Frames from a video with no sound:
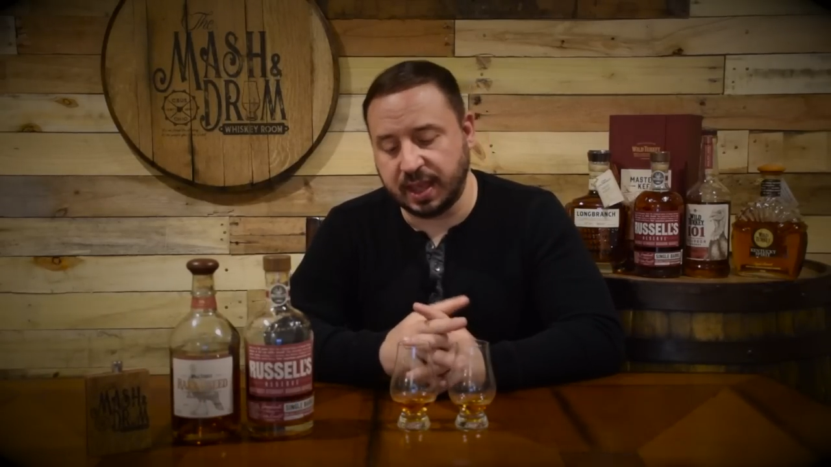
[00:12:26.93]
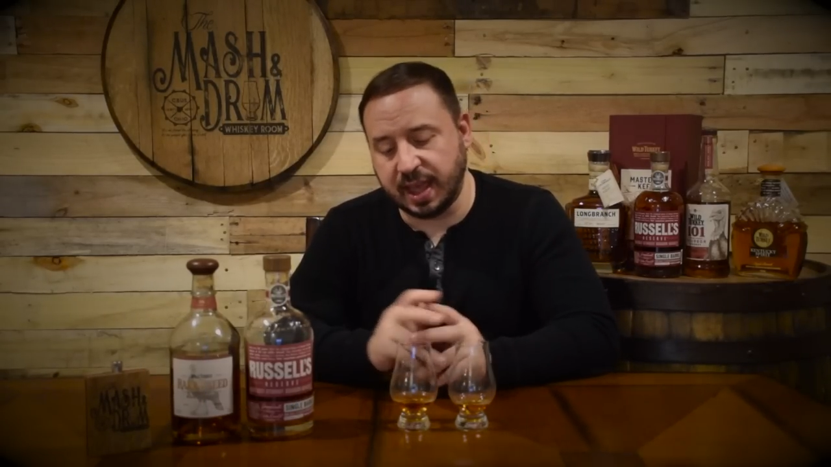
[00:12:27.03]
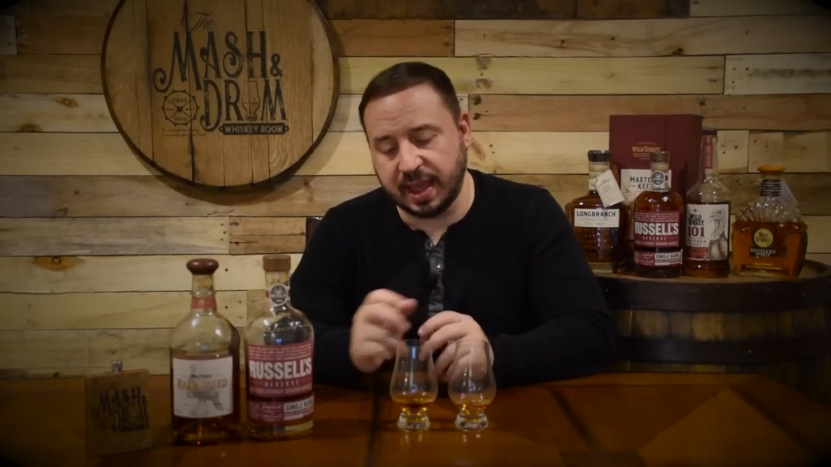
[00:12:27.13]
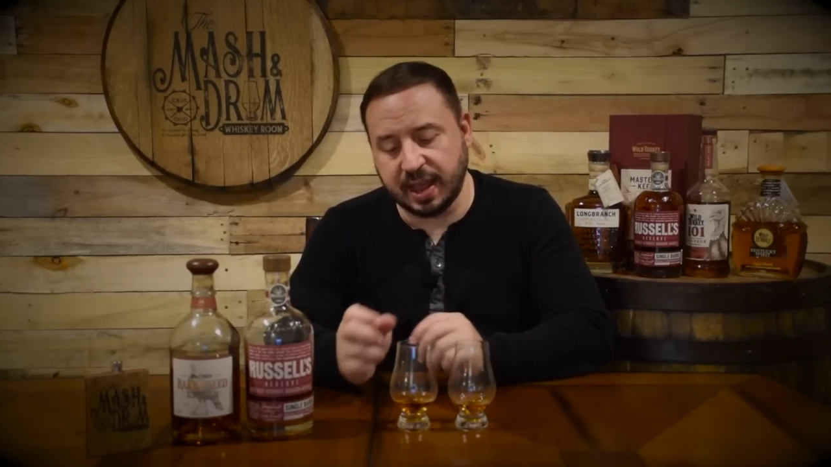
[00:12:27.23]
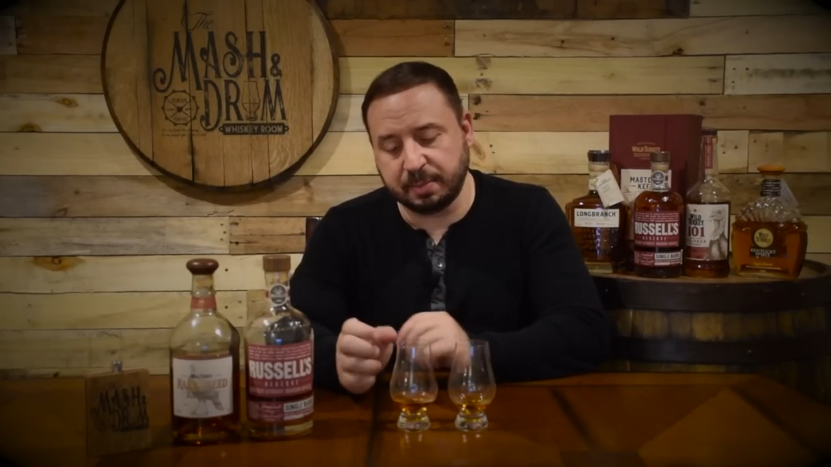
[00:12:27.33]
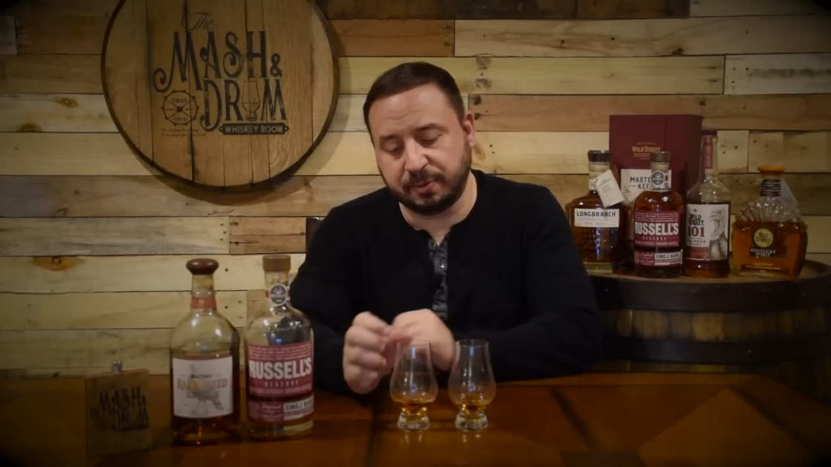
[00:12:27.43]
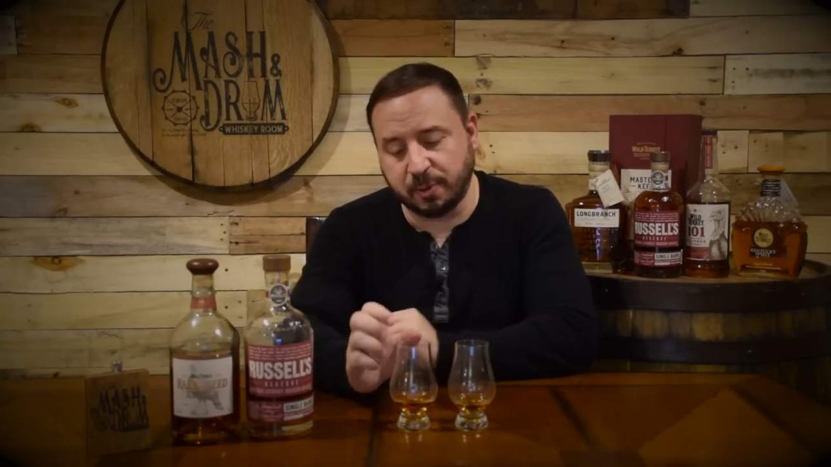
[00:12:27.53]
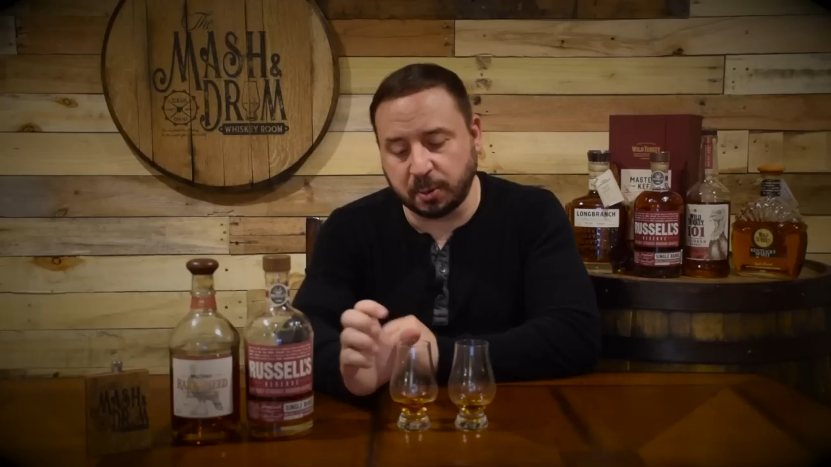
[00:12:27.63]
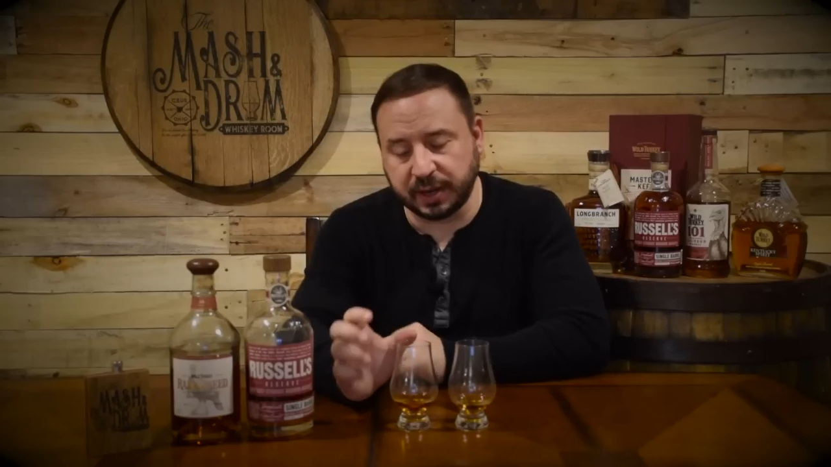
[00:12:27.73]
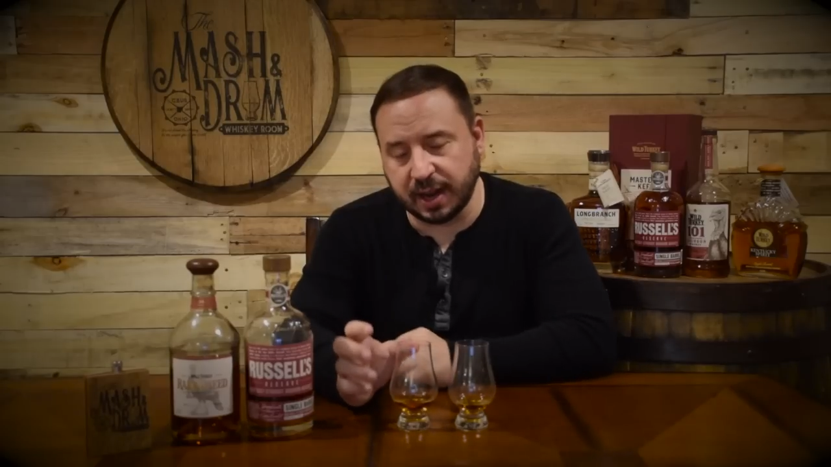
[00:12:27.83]
And
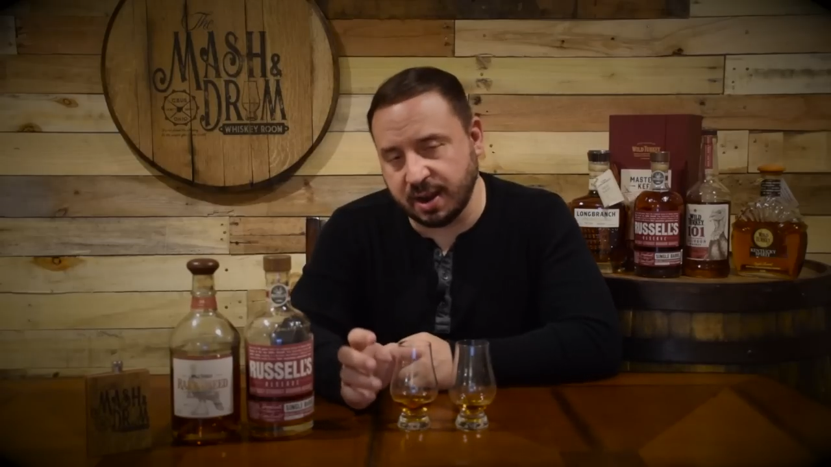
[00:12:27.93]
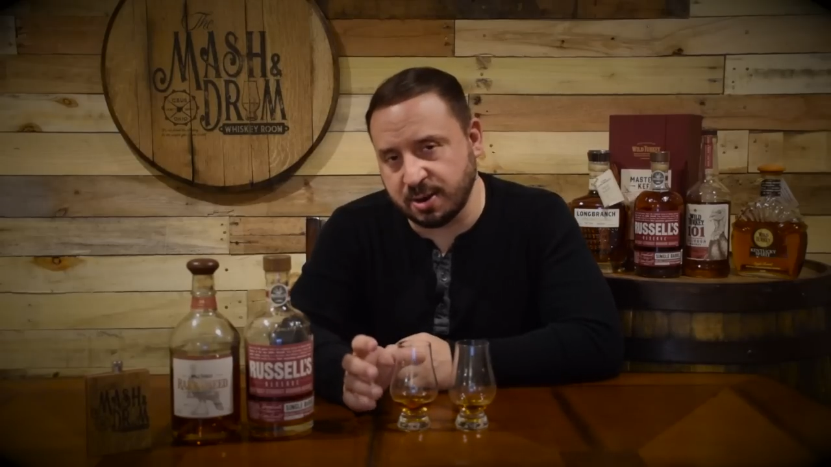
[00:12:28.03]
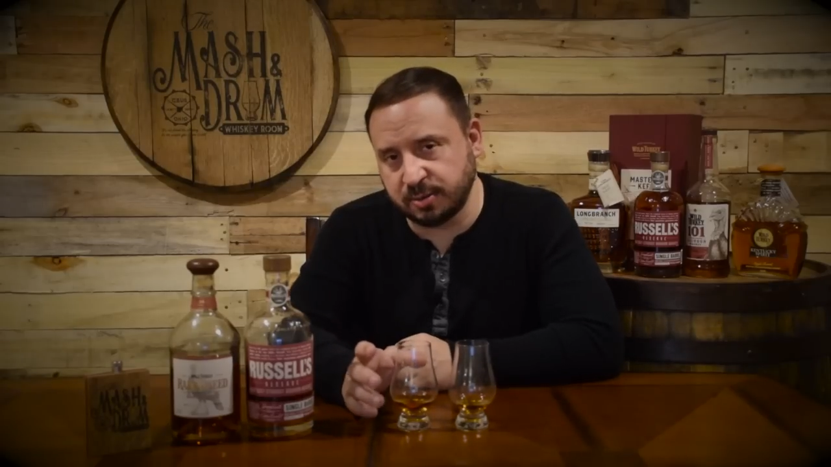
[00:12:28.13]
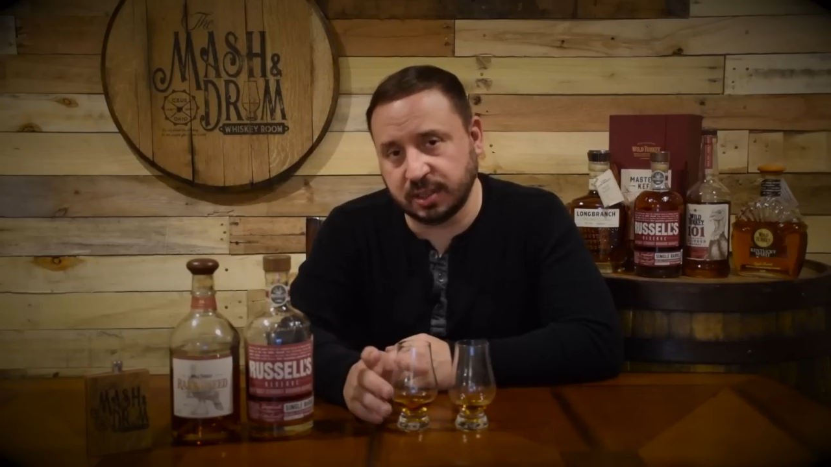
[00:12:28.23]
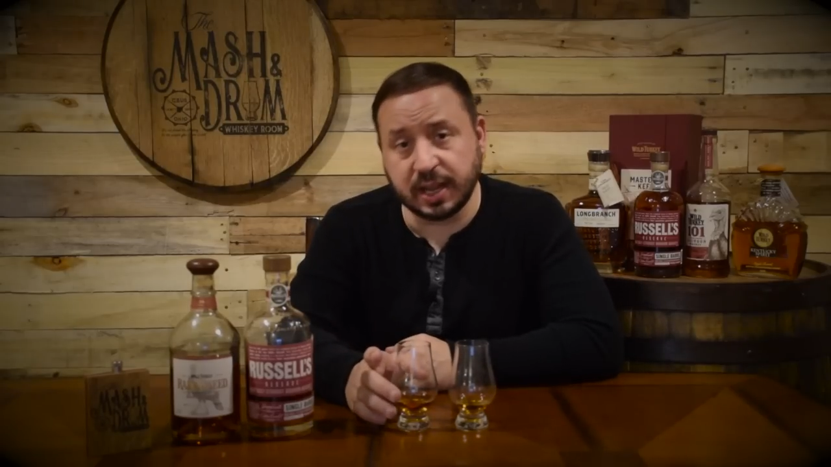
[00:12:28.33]
before we go,